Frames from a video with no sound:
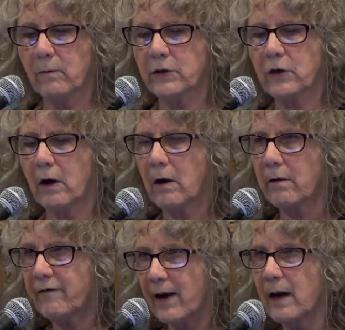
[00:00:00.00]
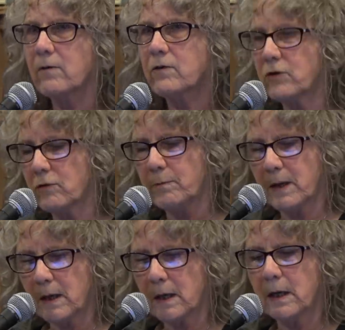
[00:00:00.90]
which are found to
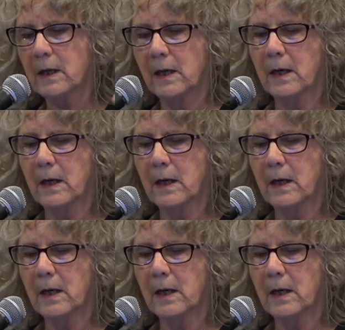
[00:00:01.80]
be